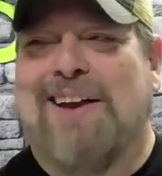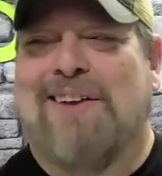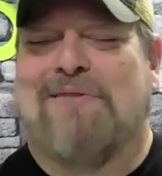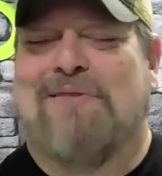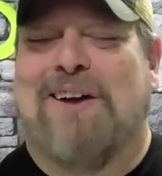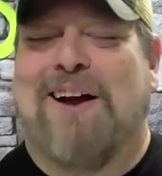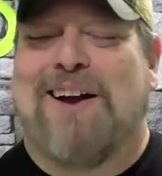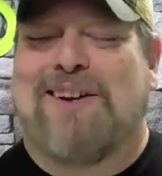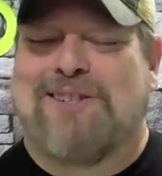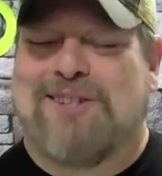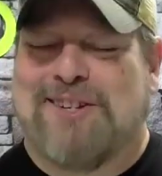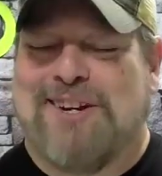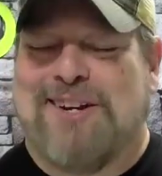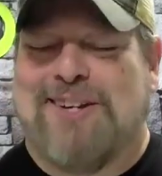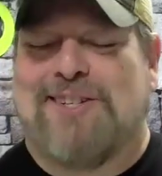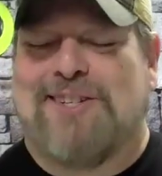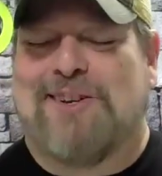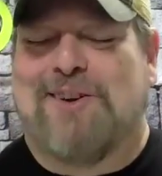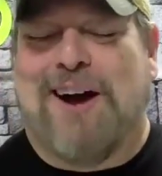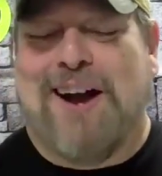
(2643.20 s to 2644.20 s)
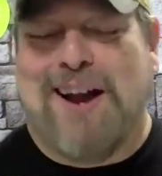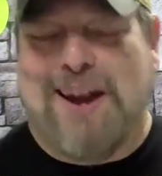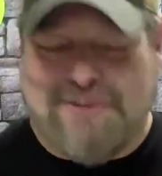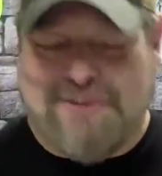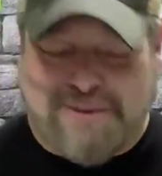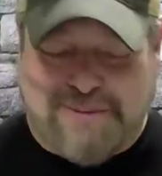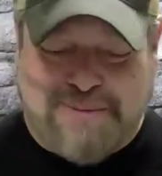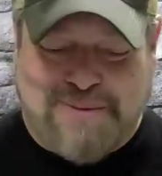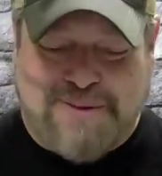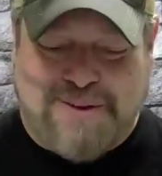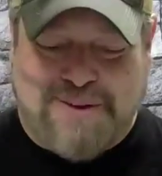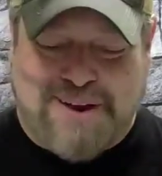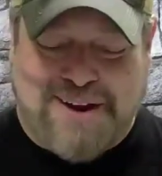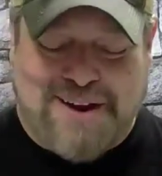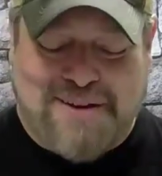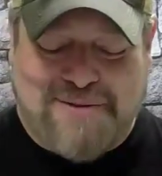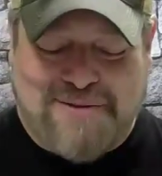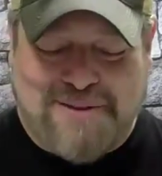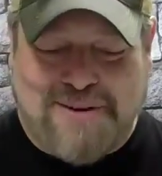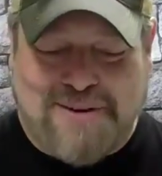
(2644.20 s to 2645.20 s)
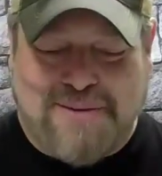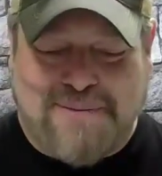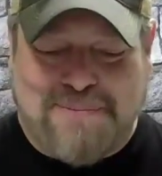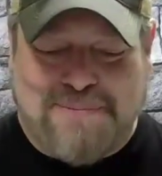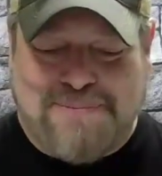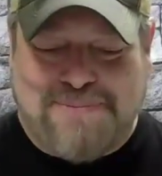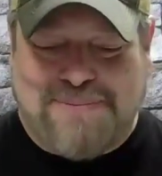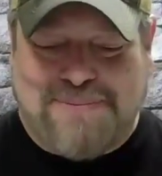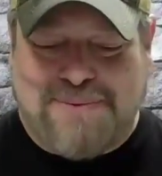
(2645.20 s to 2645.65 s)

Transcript: I have actually, so I have a